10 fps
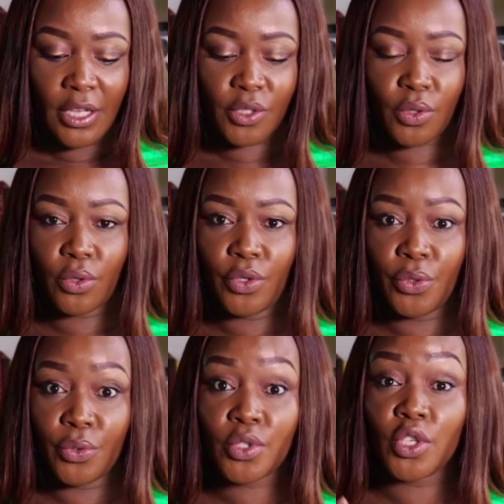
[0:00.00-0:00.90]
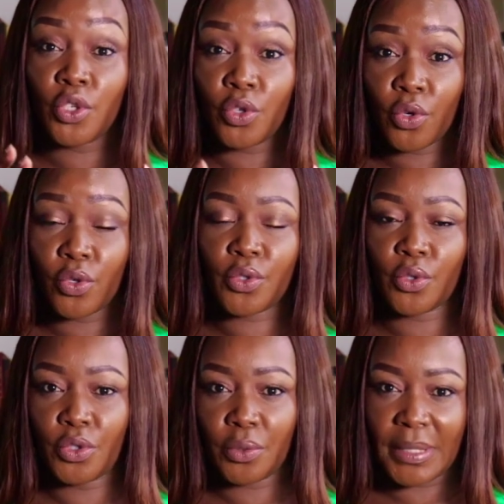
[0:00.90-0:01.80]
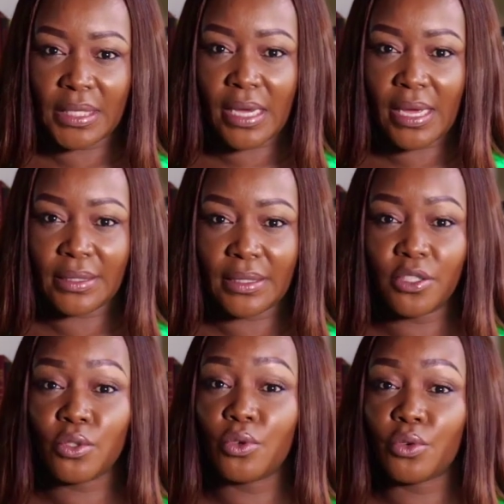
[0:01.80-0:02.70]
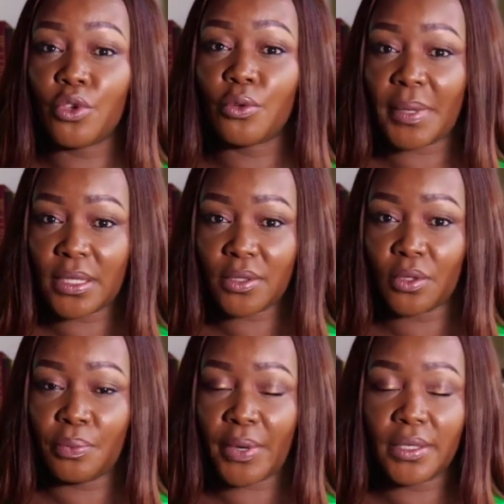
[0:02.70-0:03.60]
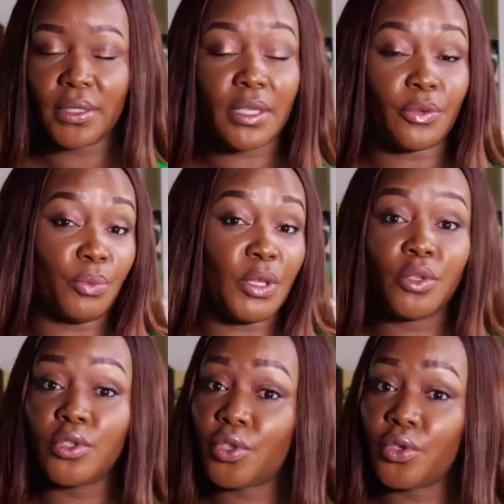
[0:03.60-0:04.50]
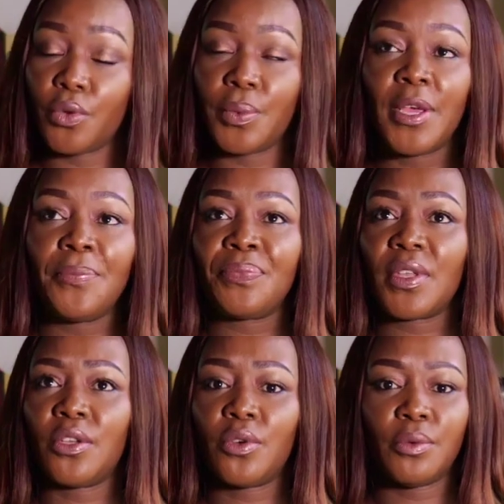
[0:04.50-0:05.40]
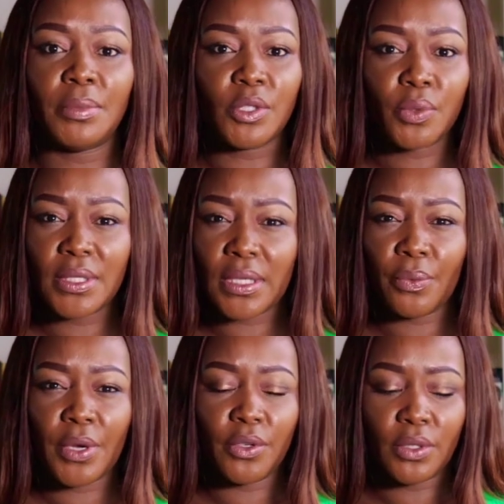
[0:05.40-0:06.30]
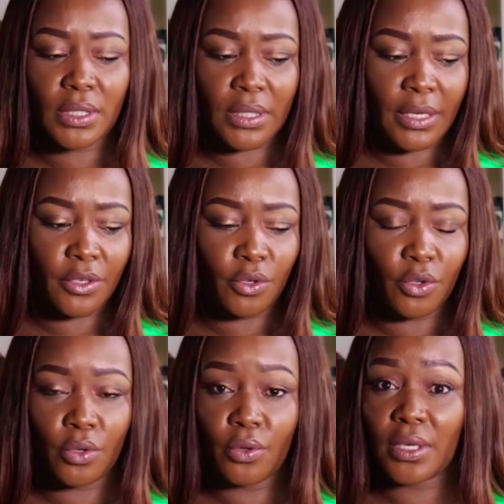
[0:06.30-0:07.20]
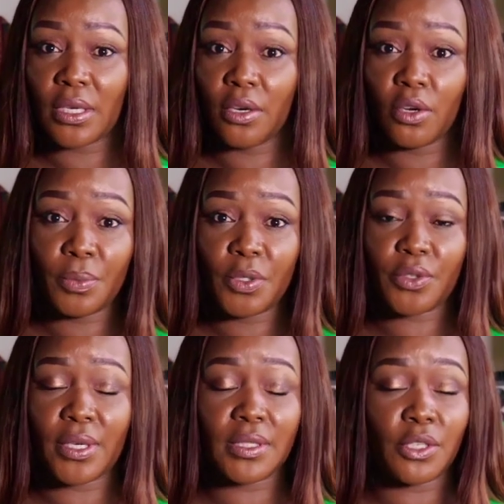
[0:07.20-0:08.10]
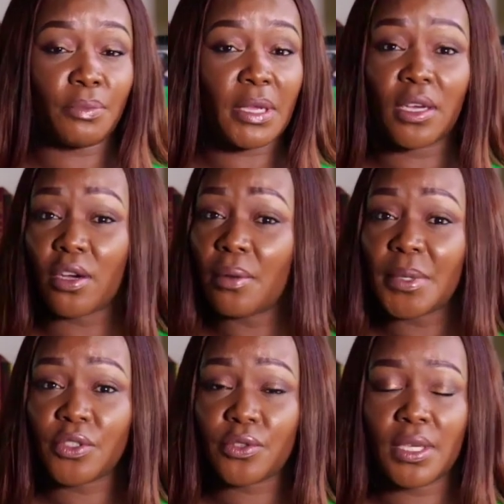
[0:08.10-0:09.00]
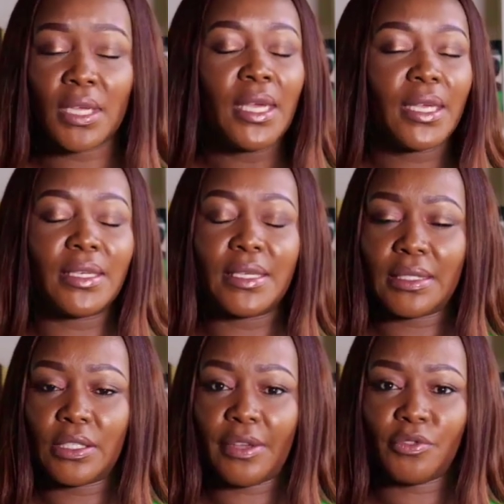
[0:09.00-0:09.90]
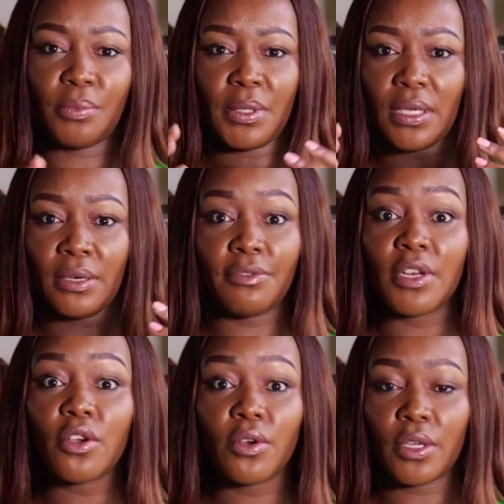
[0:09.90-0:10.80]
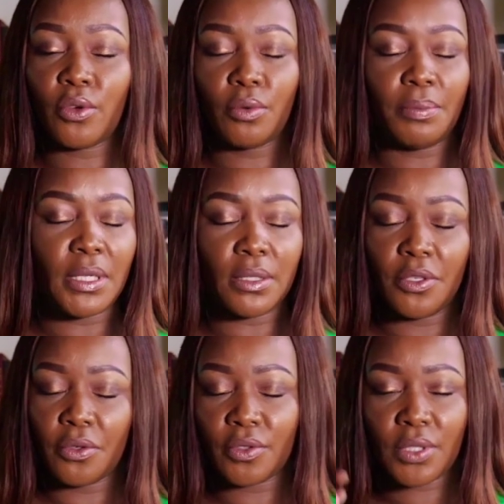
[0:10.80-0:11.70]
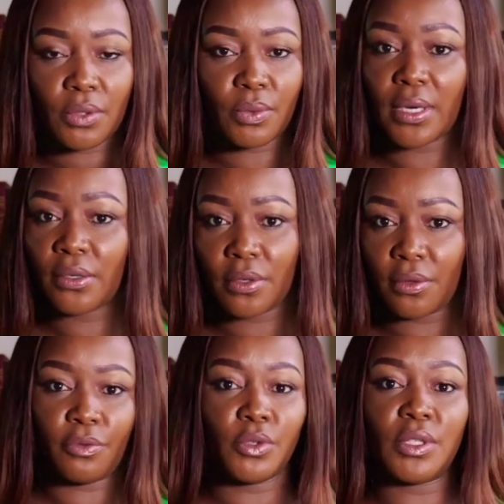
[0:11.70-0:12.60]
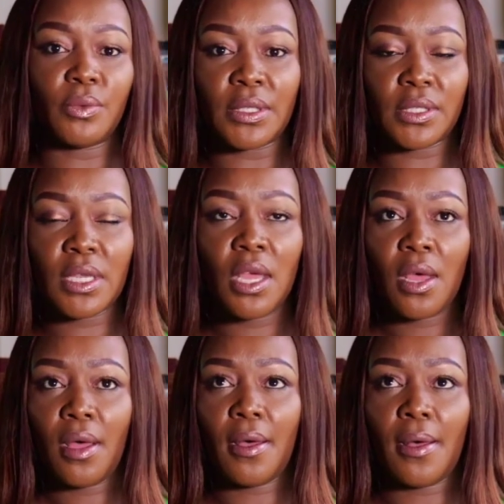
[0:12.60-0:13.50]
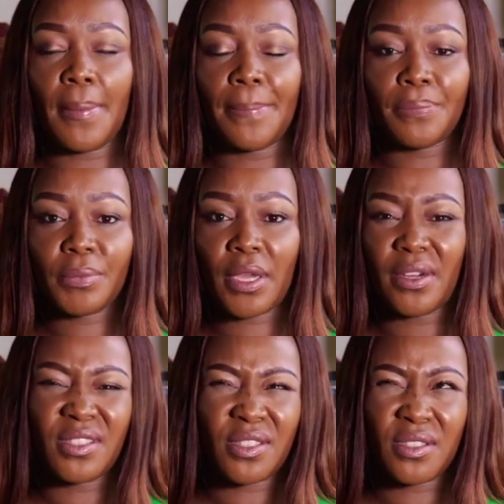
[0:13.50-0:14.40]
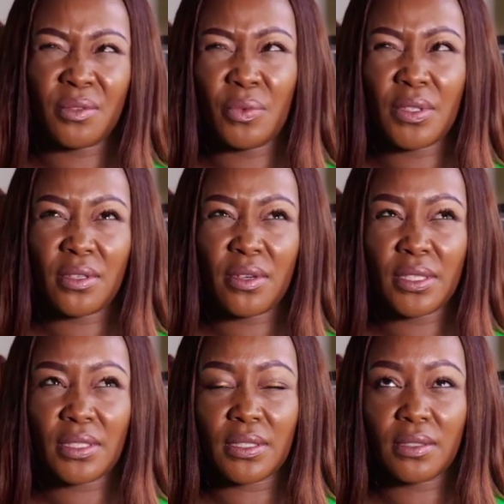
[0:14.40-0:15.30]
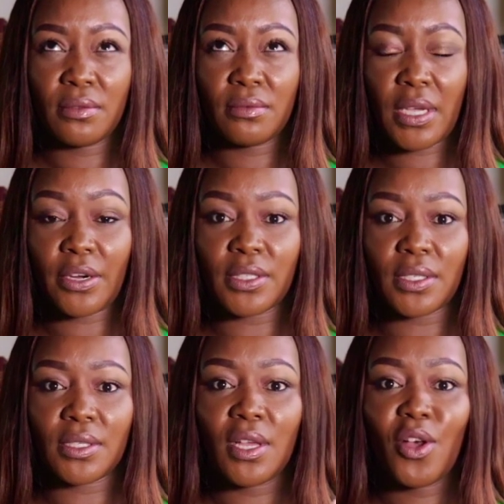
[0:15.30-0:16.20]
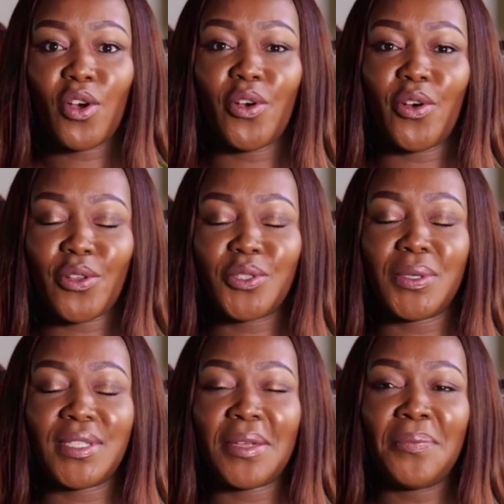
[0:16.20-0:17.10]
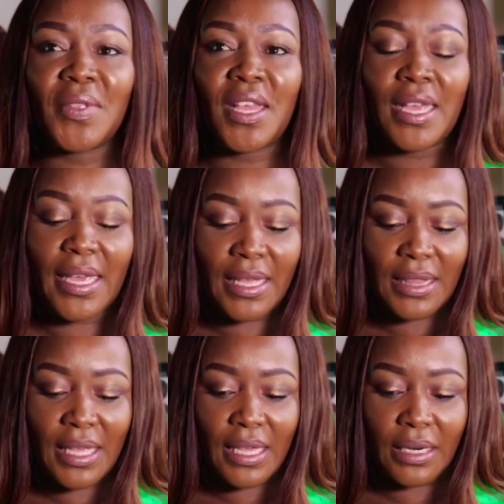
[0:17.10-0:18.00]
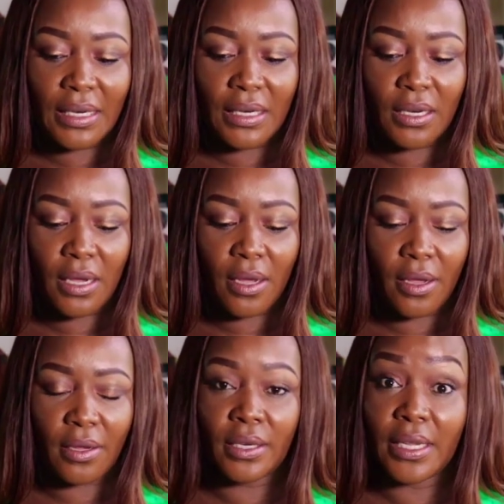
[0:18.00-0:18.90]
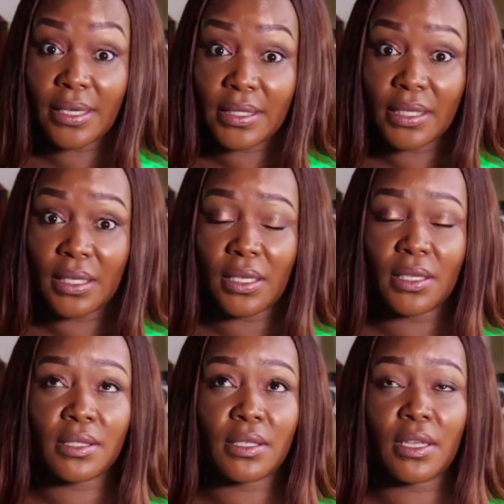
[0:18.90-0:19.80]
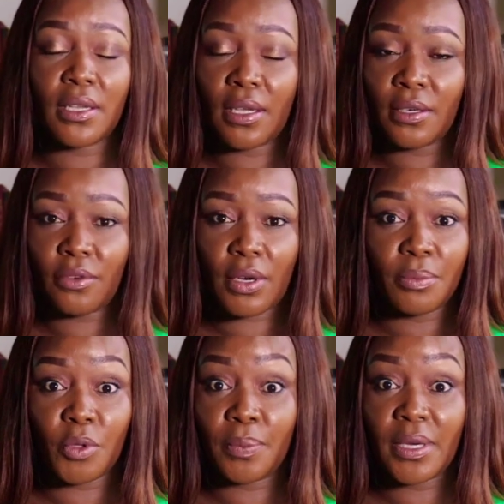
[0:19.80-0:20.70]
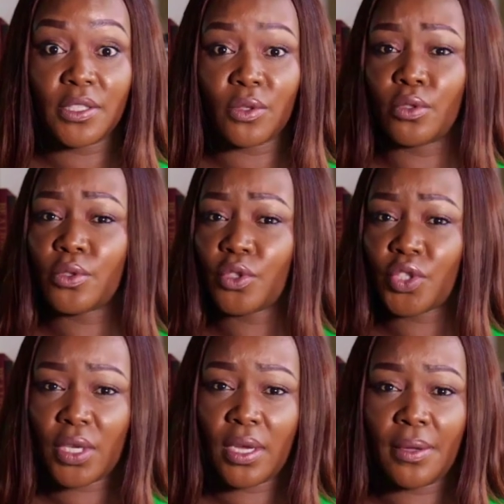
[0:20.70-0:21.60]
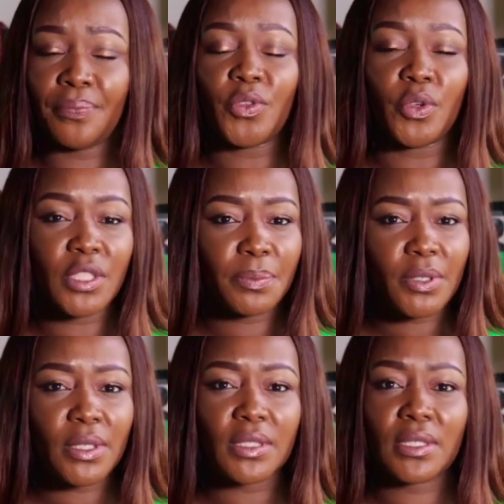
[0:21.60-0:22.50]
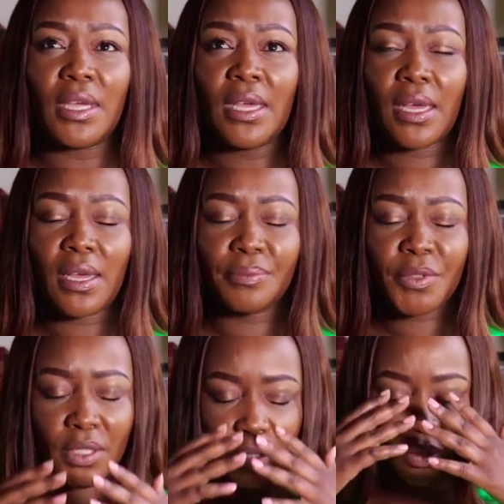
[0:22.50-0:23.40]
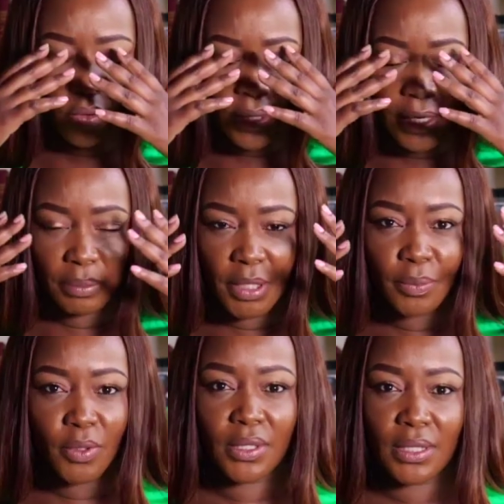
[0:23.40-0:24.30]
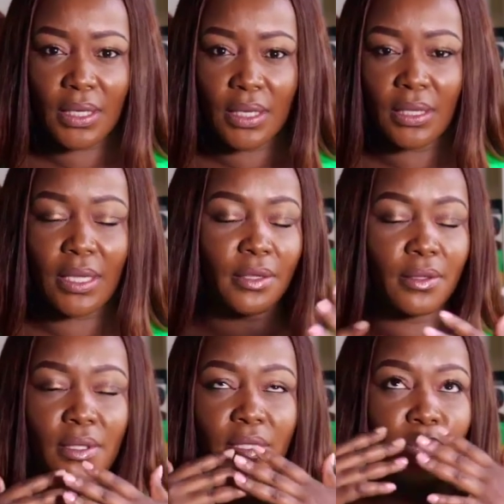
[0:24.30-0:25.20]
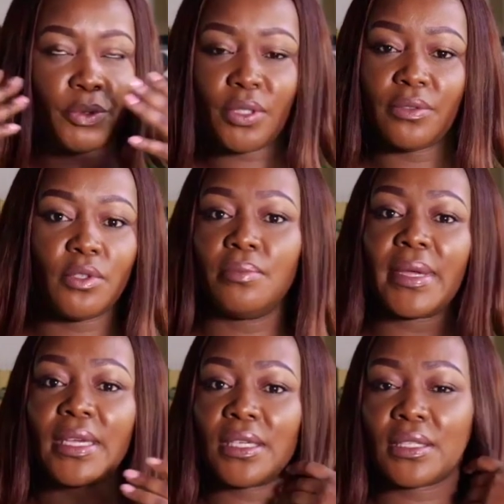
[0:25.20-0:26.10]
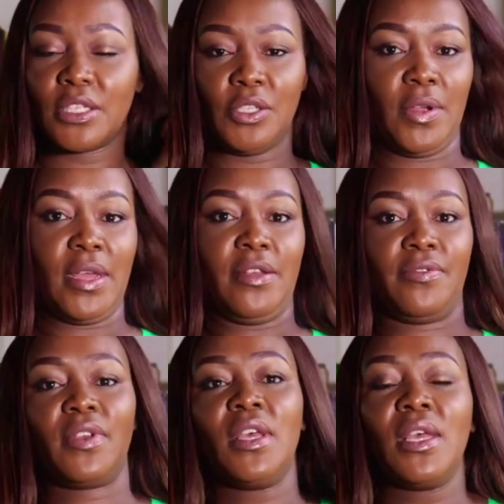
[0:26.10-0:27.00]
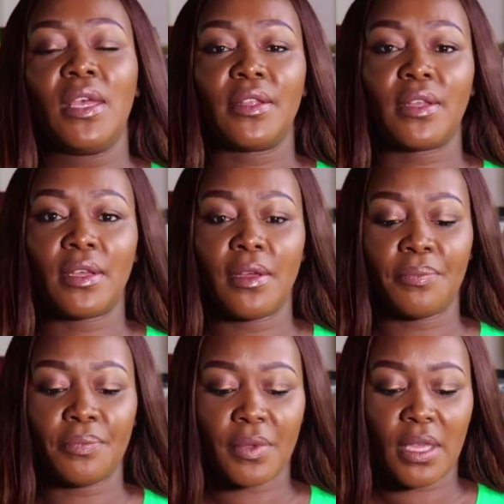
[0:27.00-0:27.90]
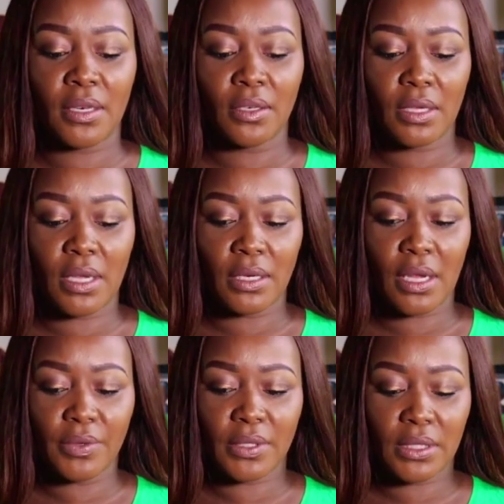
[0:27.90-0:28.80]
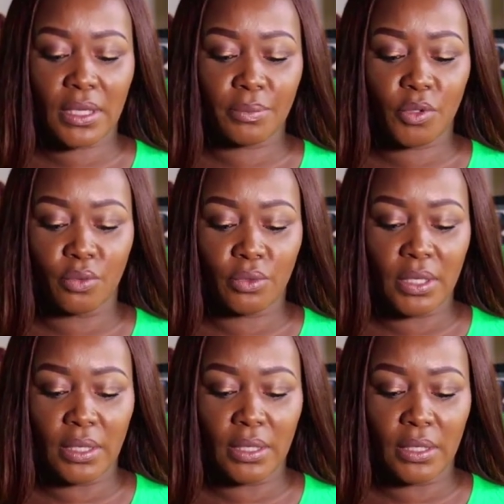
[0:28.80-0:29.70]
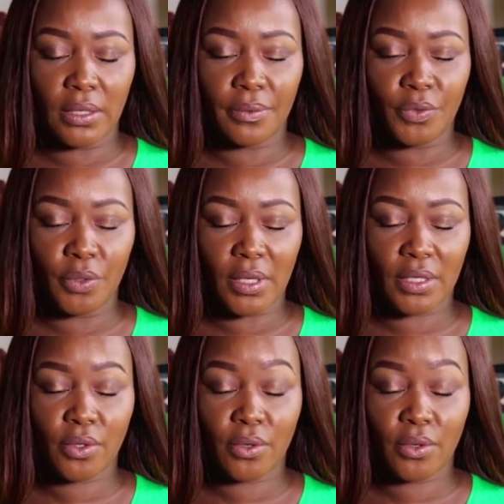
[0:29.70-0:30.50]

So use your social media assets to grow your personal brand. It could be YouTube, it could be Twitter, where you decide, you're looking at global trends and you make a commentary. It doesn't have to be in video. It could be, just 140 words, characters. What's the characters? Characters on Twitter. And then LinkedIn is an incredible place to also share your experience. Just, let people see that this beautiful mind that you have. And now is the time to really do that.